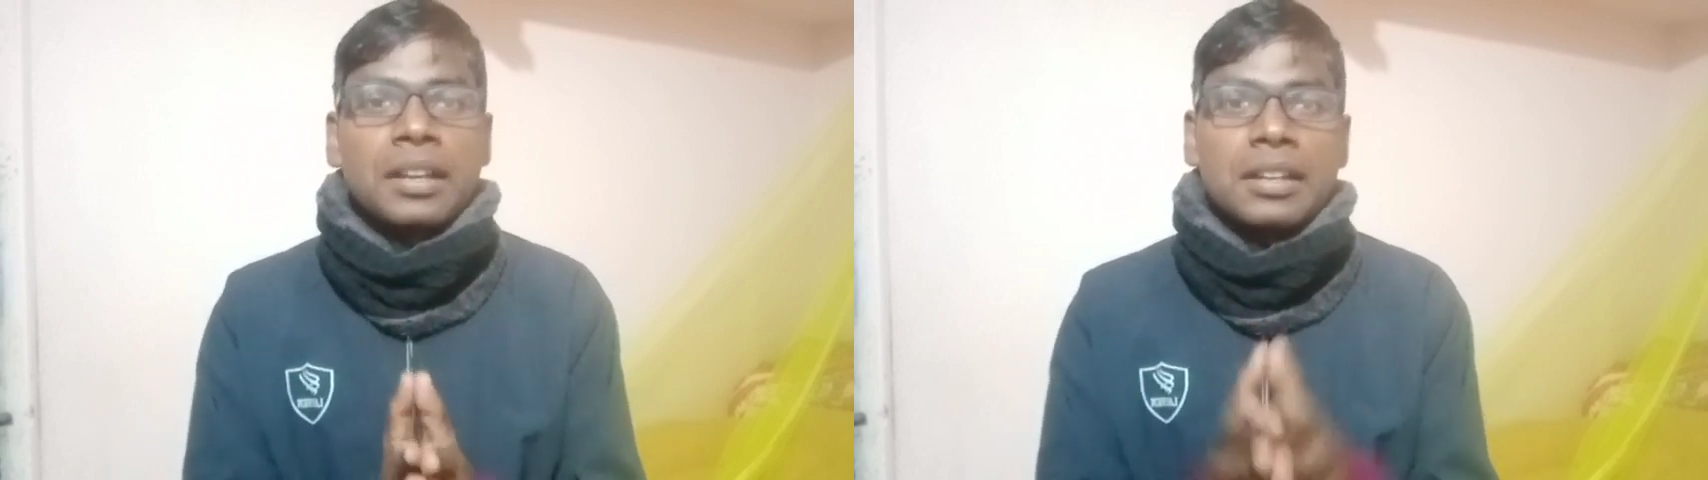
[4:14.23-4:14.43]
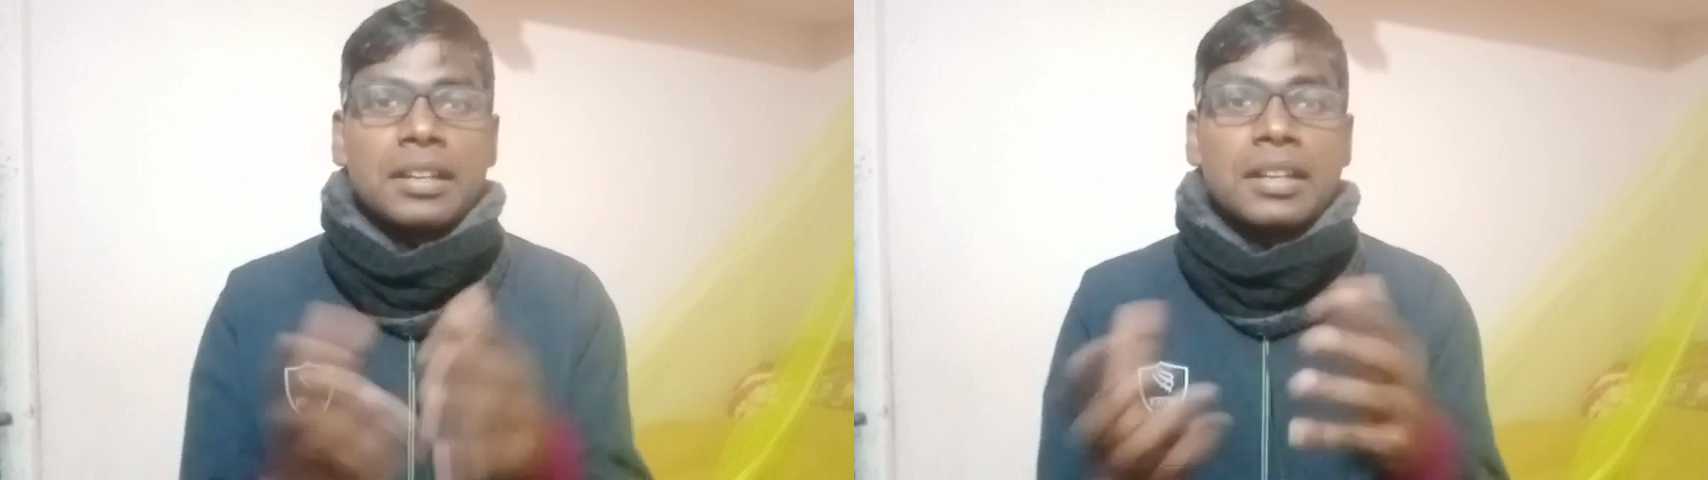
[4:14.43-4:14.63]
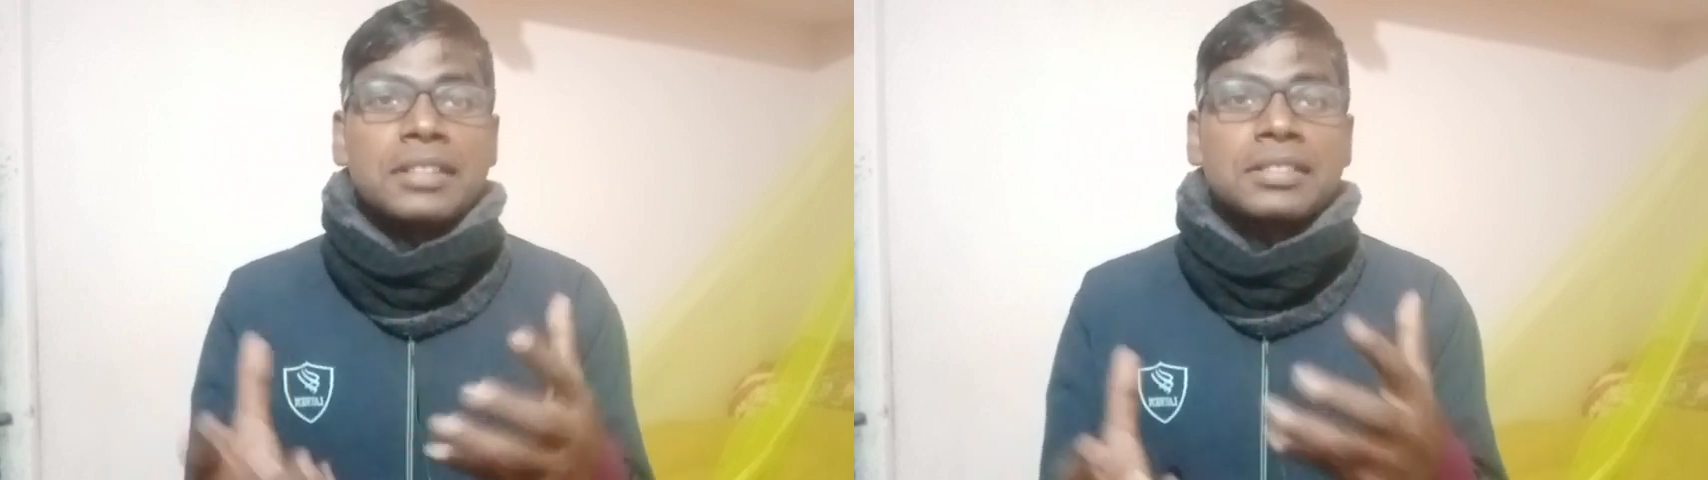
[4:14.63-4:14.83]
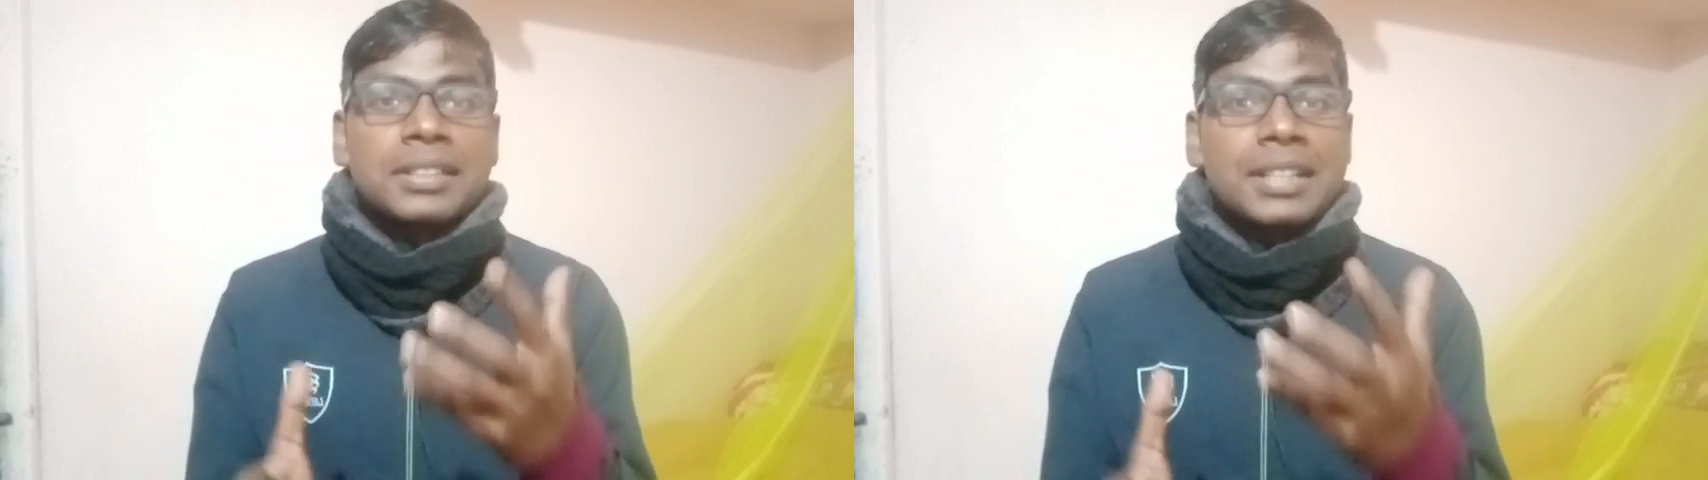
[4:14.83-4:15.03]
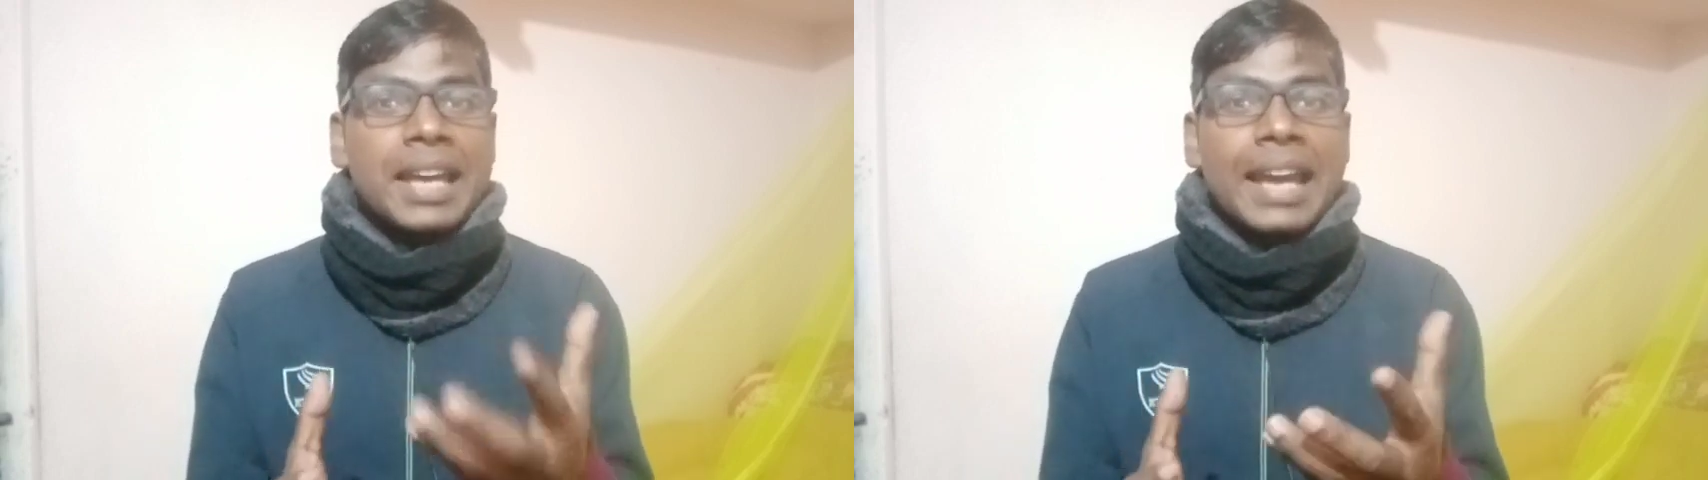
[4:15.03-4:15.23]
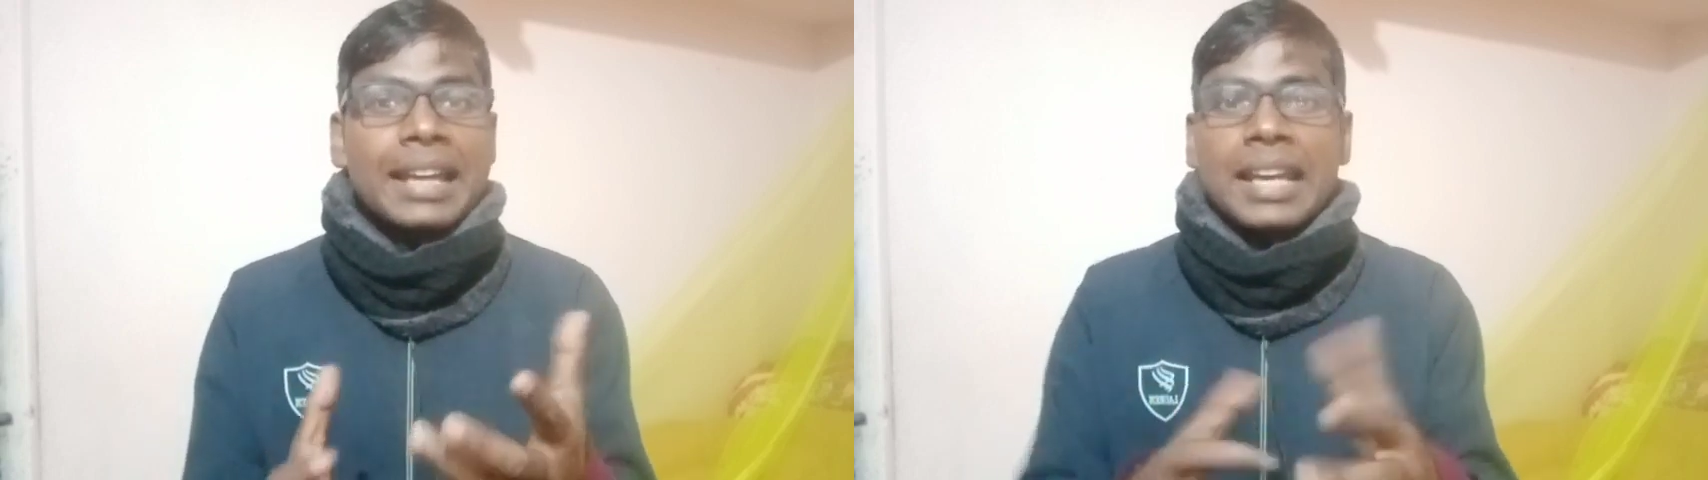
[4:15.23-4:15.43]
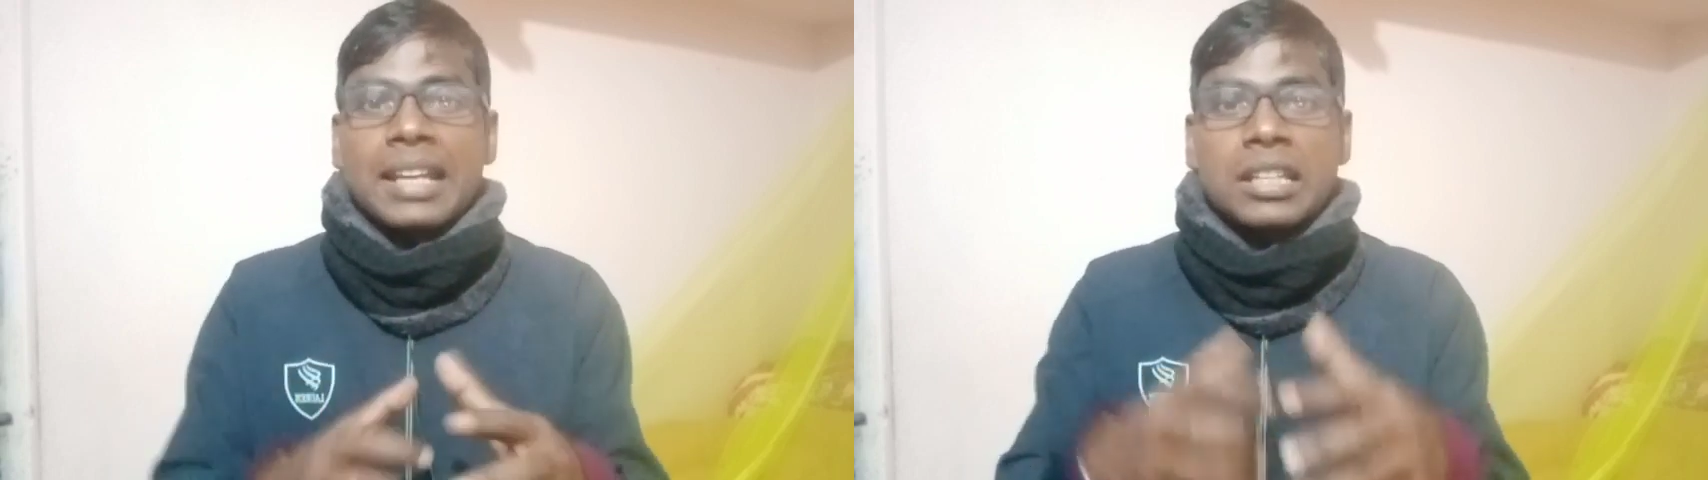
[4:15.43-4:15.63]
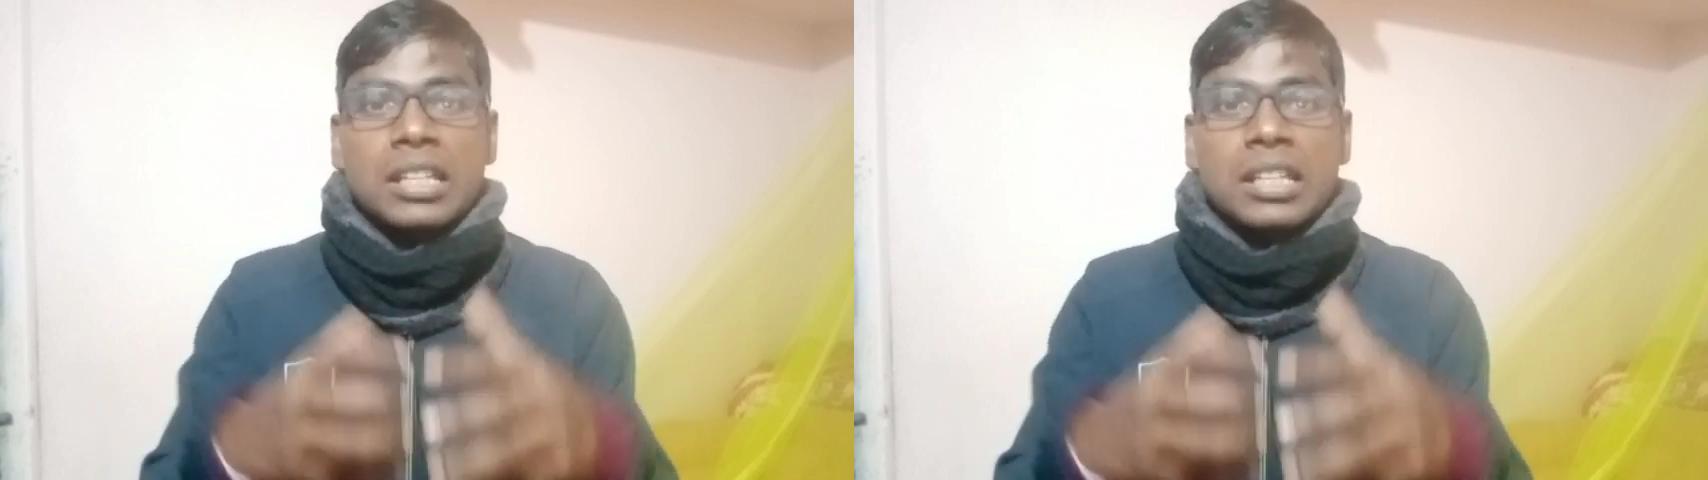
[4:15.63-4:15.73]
Learn slang and